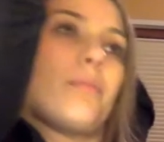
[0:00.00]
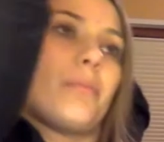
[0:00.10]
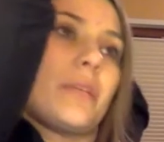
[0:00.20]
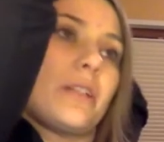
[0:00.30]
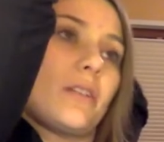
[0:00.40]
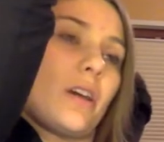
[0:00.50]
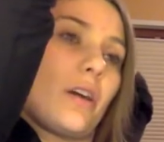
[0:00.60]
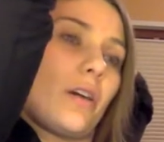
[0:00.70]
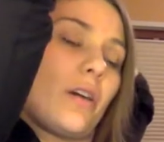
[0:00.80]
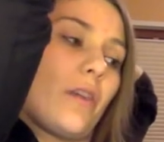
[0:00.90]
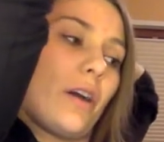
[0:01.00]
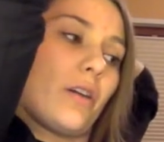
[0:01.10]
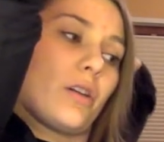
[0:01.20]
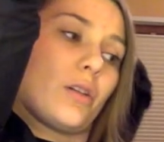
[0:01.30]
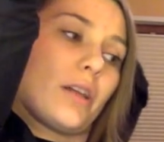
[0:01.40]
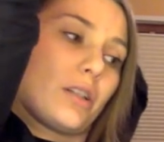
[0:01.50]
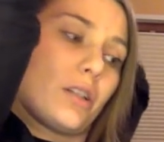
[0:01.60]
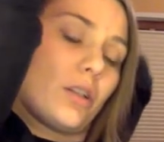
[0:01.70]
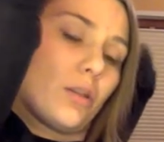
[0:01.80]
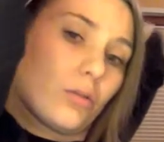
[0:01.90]
pieces of hair you'd like to
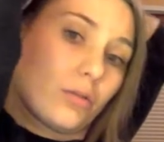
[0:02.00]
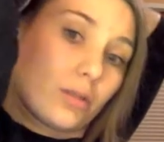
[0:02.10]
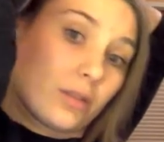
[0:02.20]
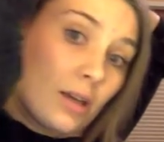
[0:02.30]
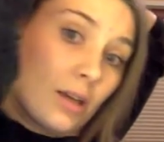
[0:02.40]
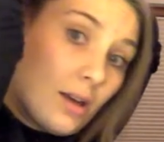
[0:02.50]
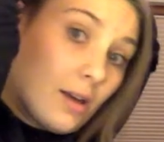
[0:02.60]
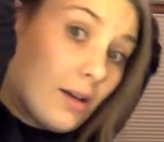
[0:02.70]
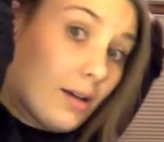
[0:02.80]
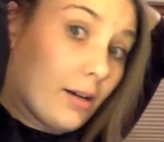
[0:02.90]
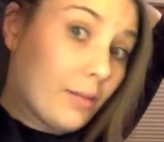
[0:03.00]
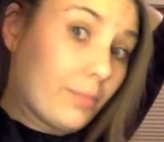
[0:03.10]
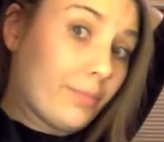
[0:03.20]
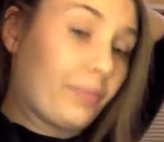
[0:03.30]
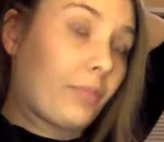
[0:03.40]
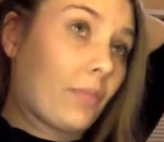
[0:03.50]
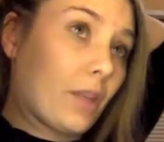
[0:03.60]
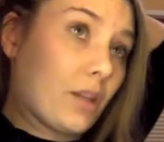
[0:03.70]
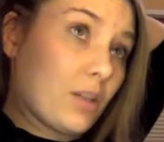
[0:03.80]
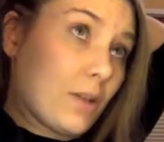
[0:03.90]
use.
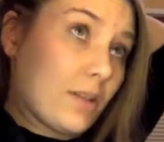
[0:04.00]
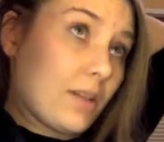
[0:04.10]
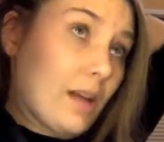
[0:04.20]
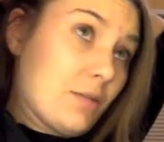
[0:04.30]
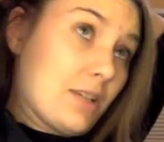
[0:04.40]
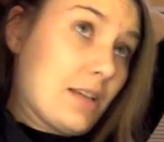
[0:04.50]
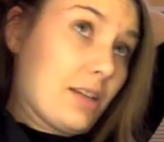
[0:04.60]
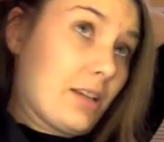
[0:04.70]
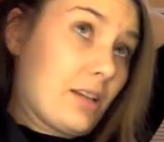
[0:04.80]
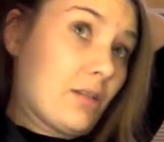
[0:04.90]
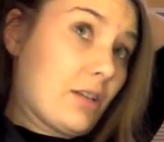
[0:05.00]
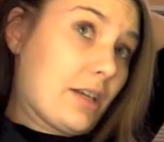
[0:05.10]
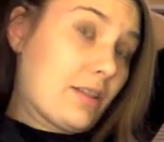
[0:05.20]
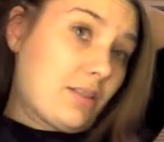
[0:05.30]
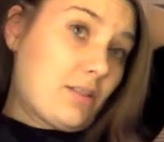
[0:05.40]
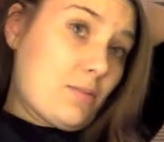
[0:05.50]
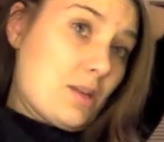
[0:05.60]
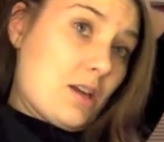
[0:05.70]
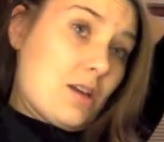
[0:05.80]
Depends on how delicate you'd like this to be.